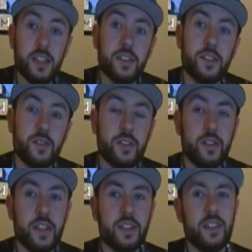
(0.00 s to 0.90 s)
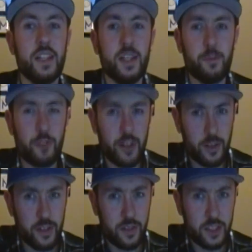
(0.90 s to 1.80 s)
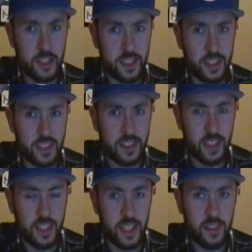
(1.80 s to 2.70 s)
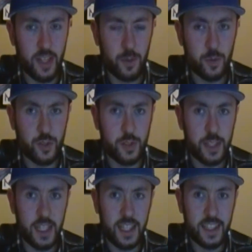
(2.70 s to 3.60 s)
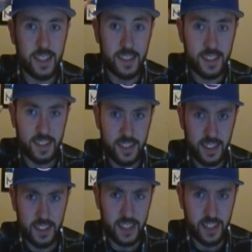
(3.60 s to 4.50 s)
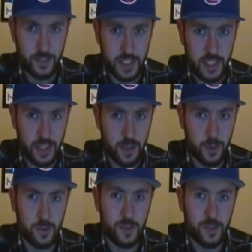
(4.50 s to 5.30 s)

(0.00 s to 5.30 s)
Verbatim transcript: So until next time, JRDiehl96 signing out, and I will see you guys in the next video.